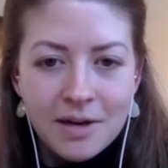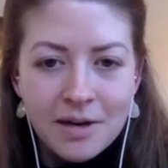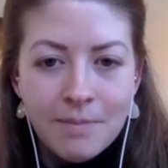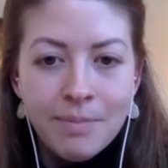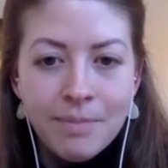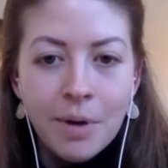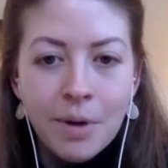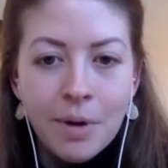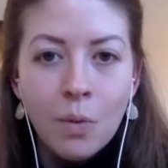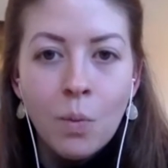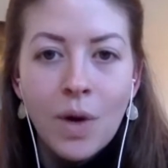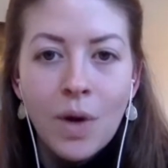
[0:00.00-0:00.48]

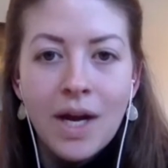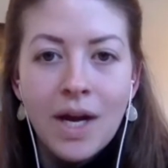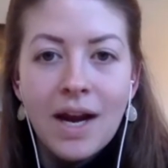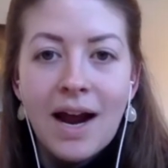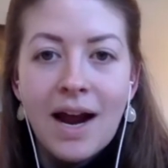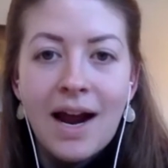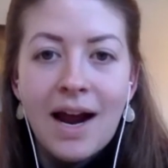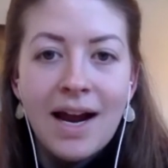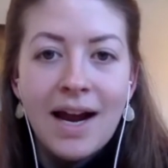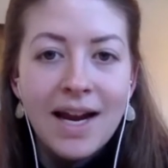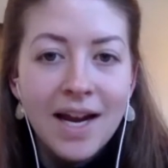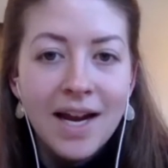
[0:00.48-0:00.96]
But what
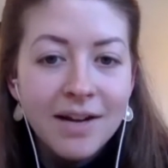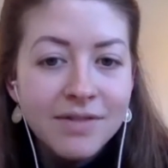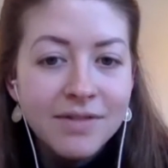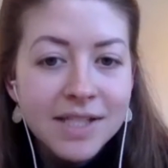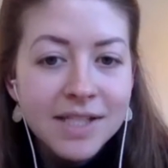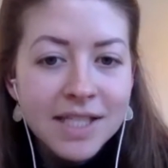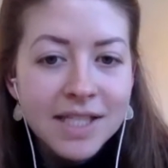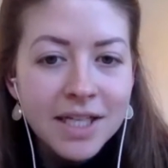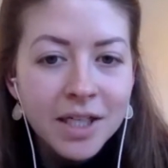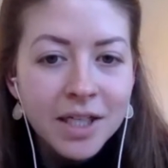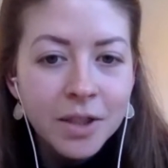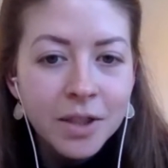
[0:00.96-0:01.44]
I have
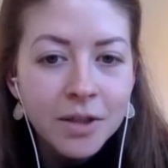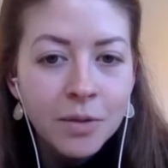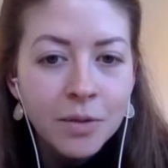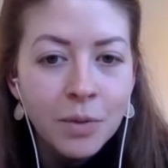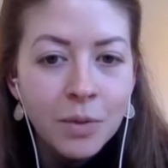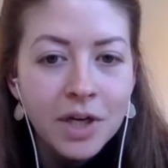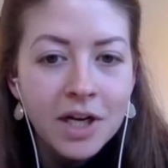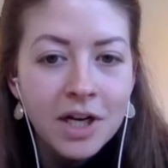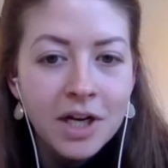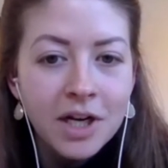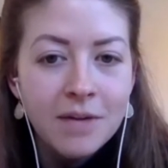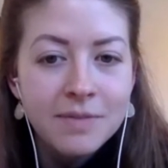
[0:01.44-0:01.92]
seen
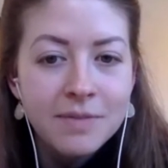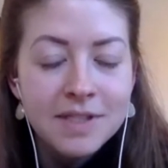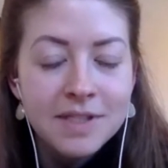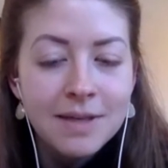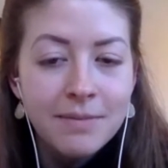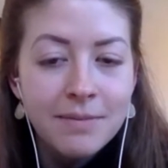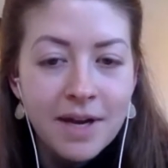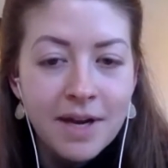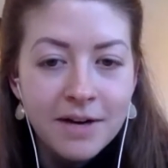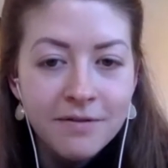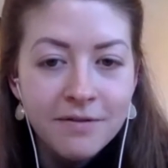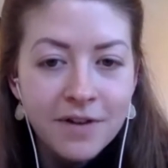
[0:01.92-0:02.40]
when it comes to
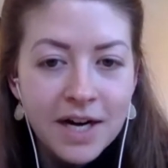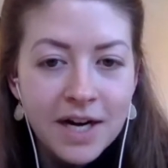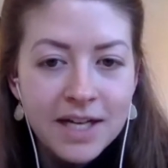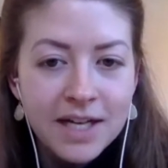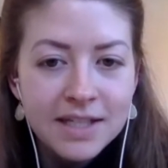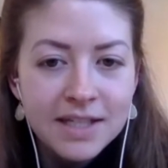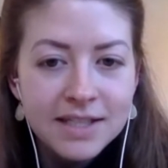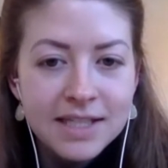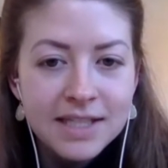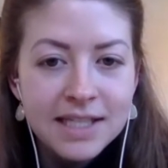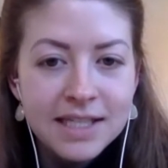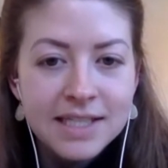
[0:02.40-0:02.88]
my
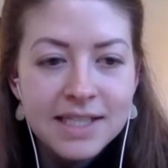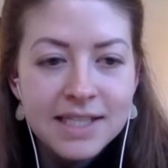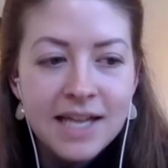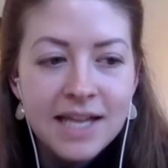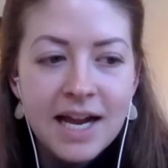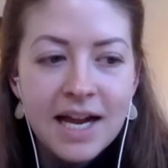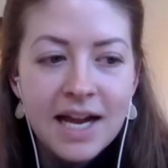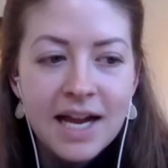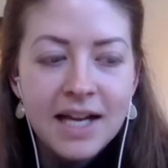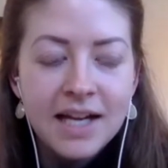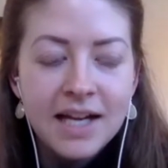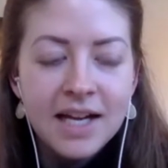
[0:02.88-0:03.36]
friends is
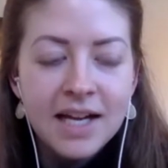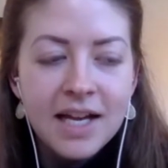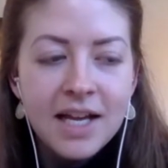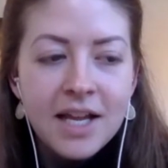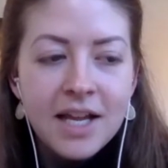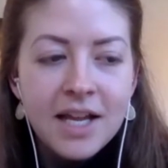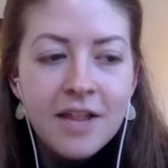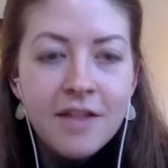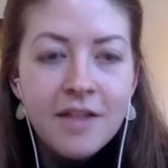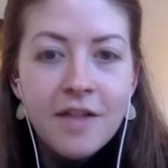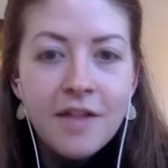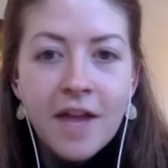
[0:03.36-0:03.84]
that
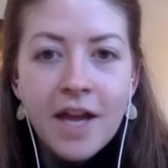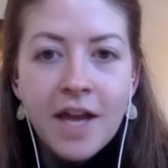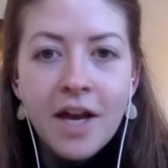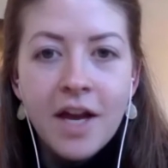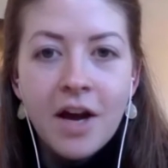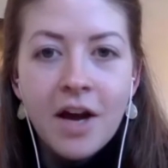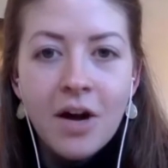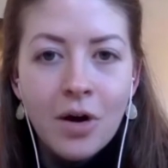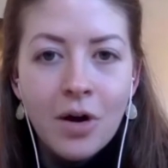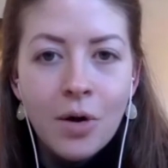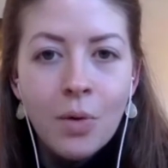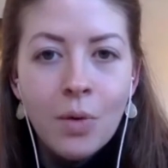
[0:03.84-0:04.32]
they
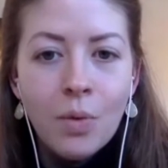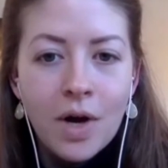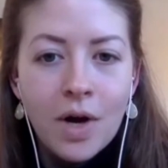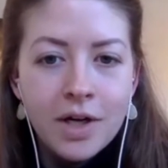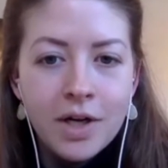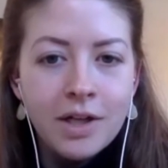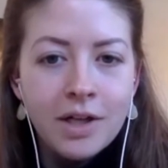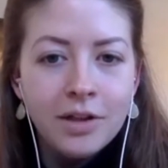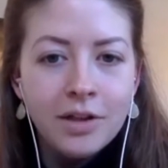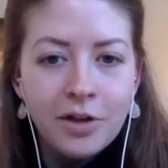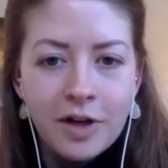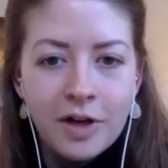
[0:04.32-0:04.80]
all
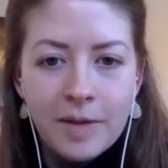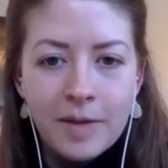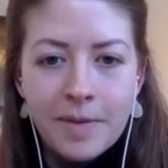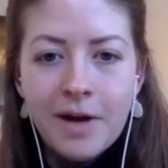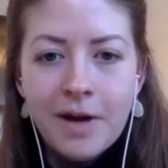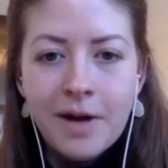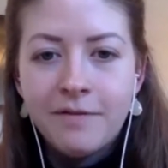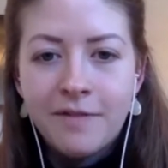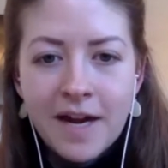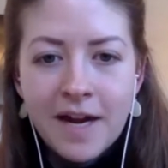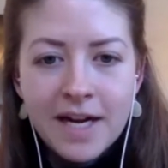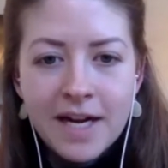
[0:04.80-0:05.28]
want to learn
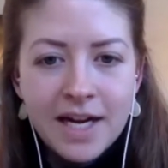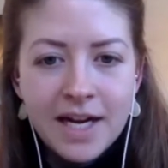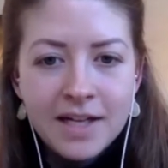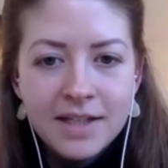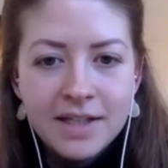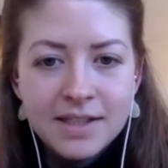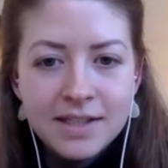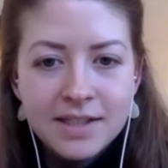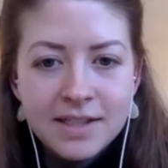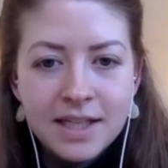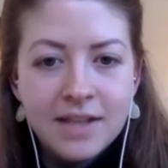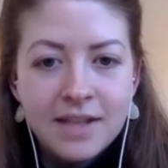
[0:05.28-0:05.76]
about
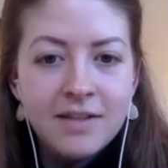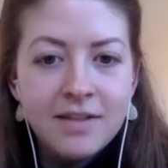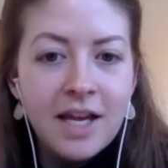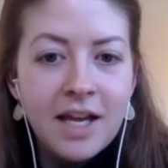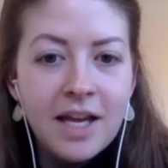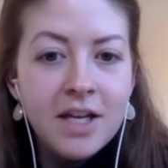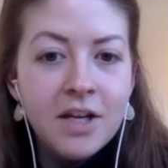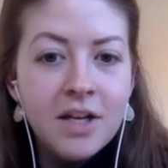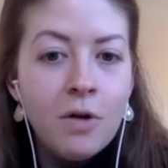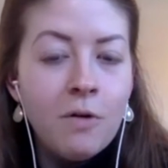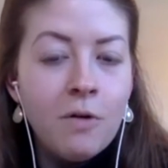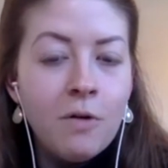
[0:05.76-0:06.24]
finance. Like,
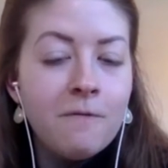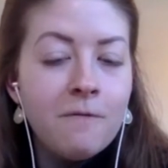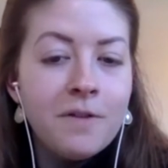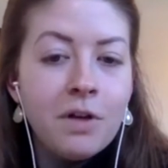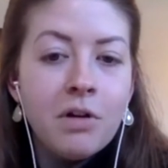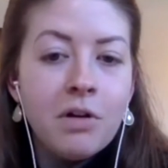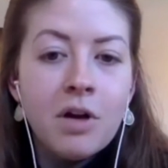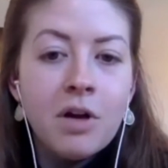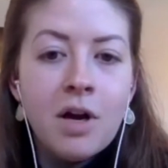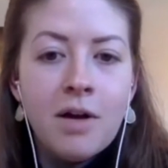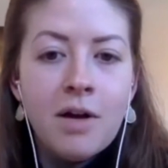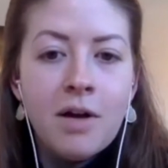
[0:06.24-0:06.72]
they don't
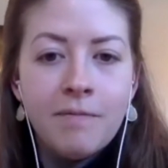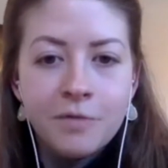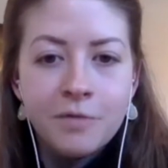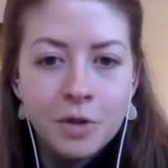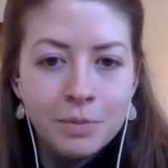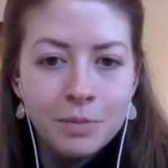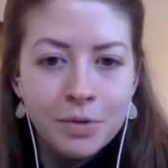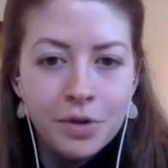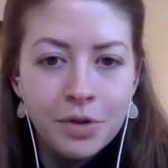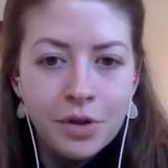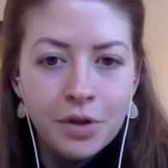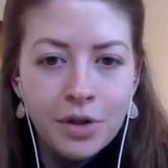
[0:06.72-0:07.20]
feel
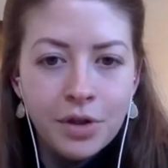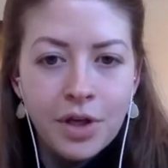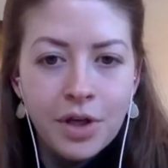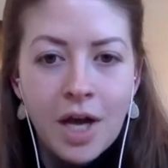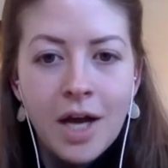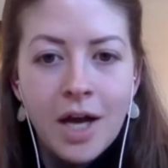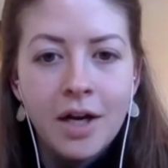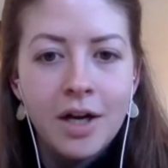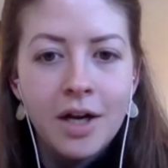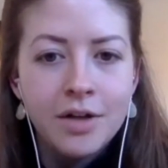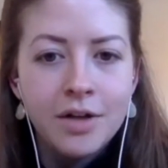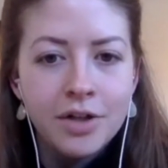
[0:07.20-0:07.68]
comfortable
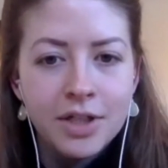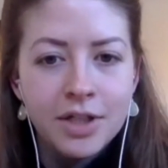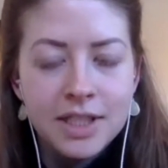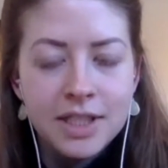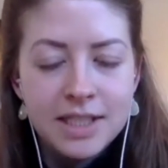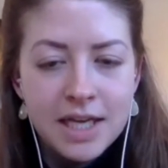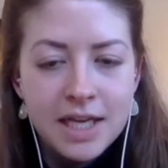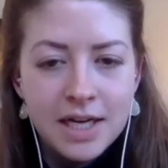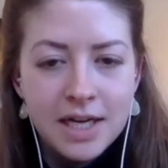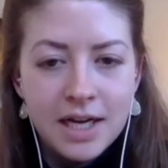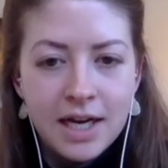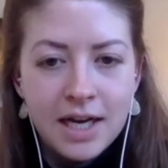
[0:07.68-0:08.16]
not
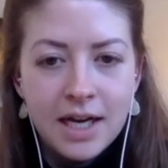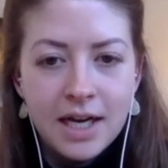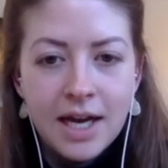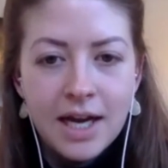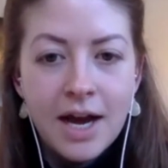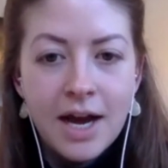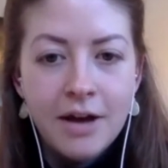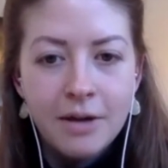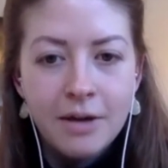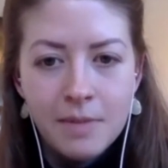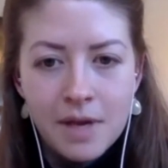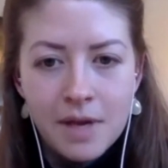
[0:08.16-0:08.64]
understanding
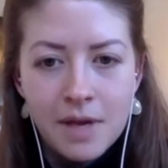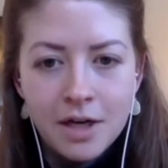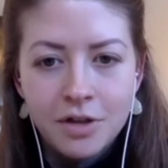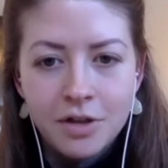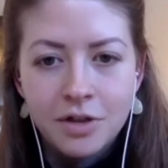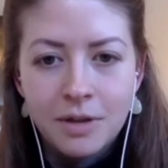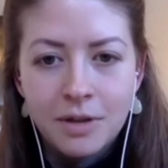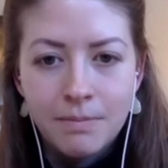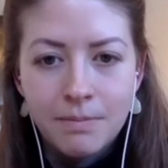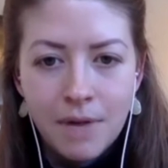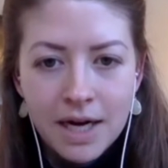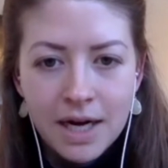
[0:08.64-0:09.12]
how to manage
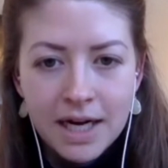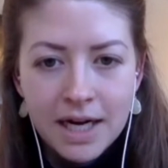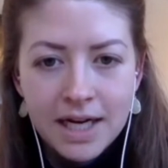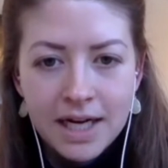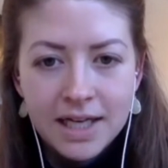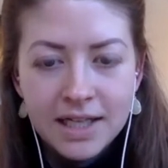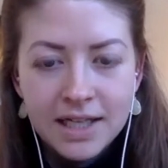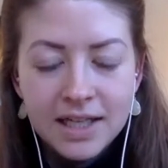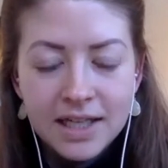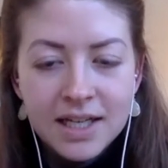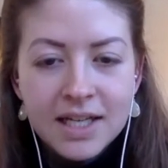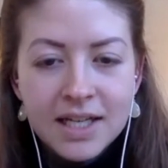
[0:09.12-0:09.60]
their
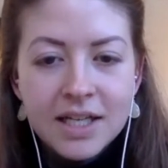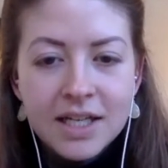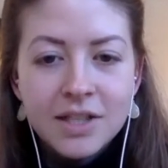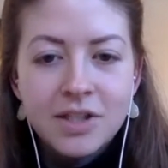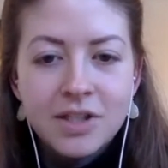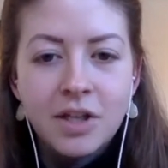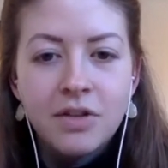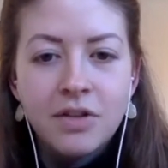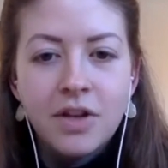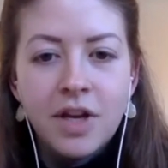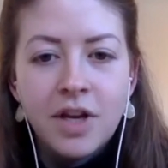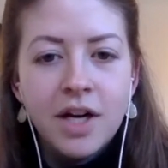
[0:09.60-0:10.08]
money.
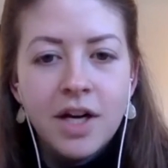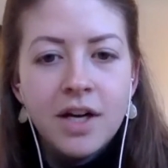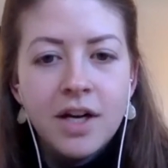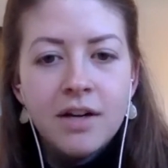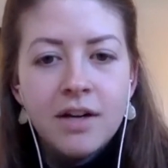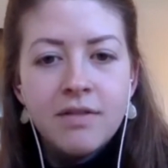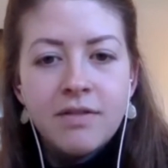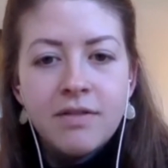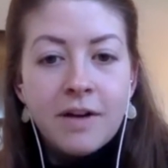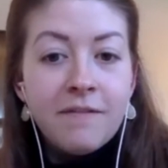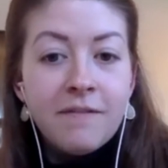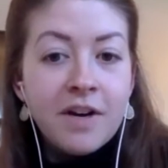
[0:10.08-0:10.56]
So
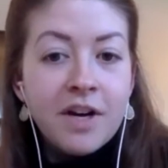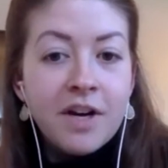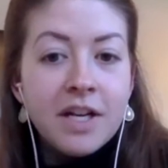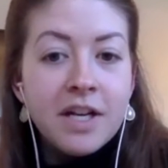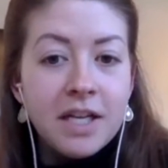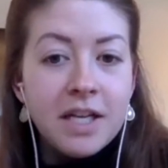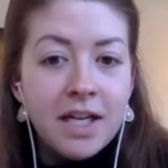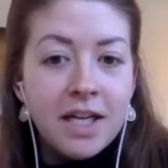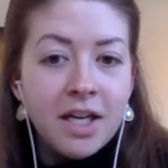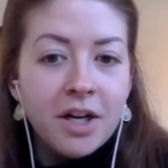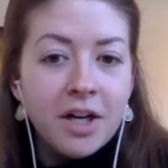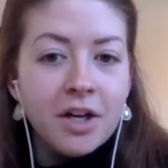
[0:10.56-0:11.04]
they're very
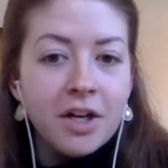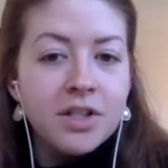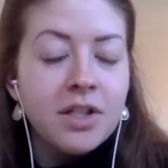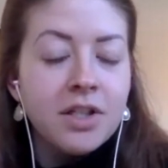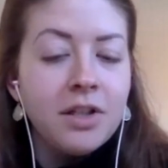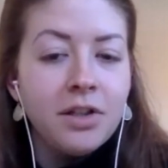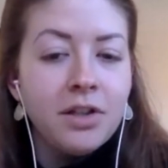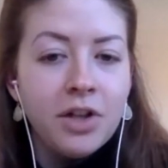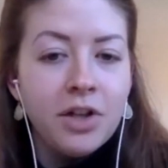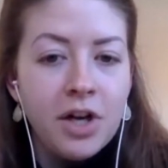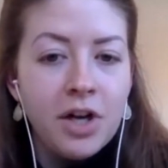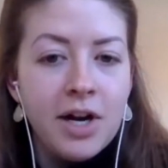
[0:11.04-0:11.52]
eager
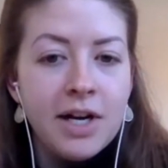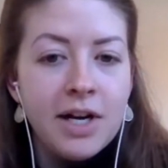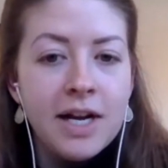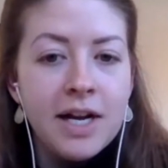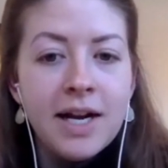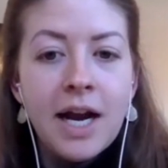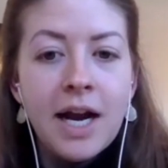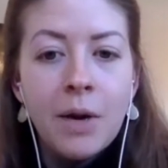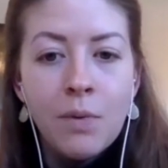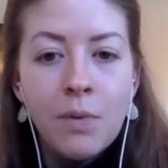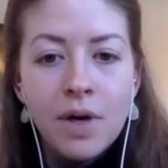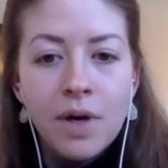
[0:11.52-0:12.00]
to learn.
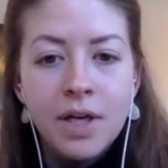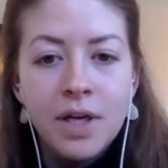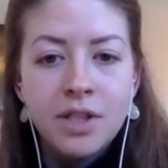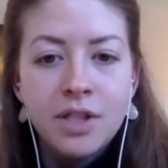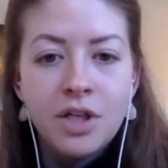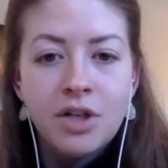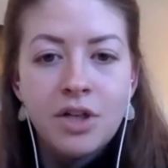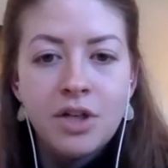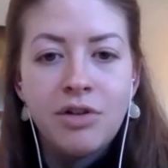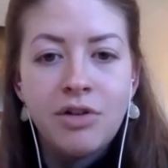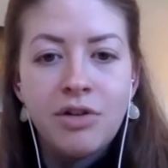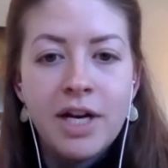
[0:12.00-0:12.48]
And I wanted
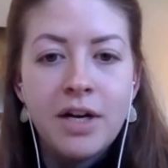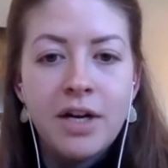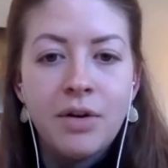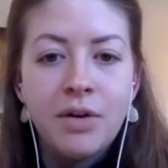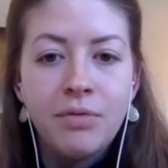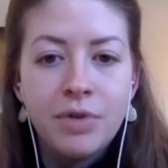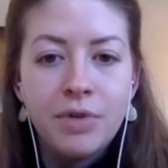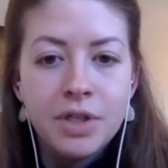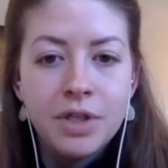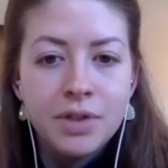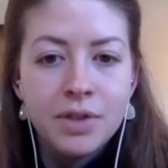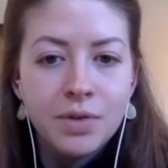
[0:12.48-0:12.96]
to create a
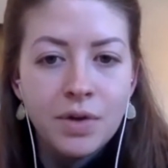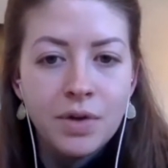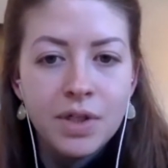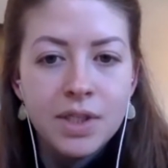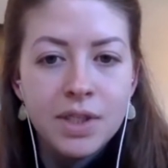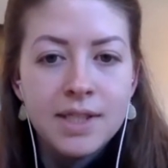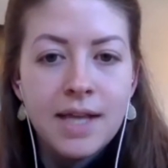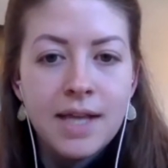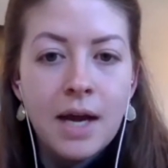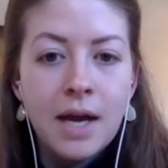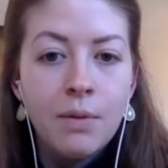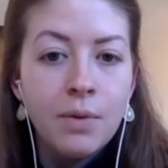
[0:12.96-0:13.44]

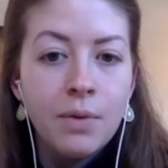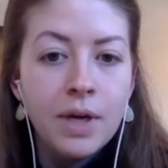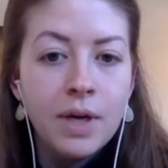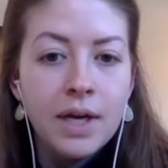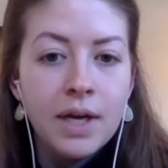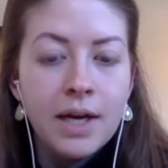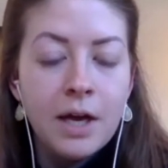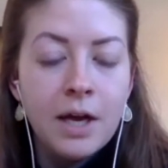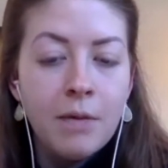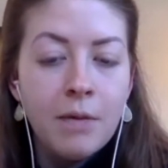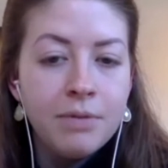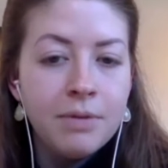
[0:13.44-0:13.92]
resource that would
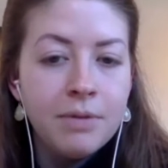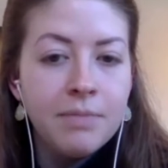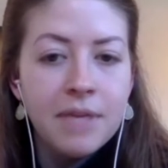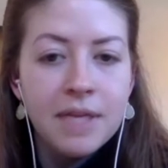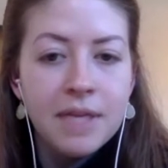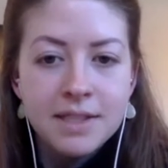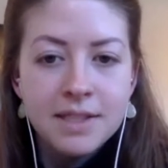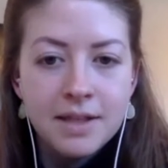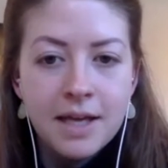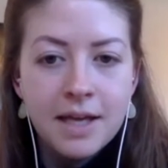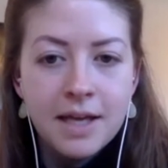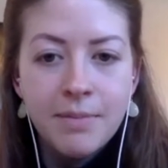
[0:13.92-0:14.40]
help them
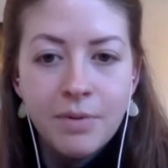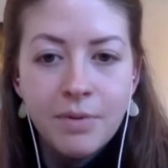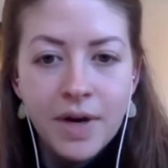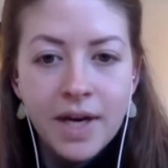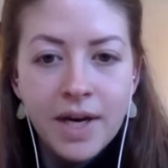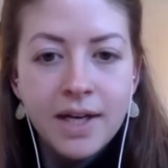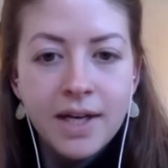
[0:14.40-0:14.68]
get to that point.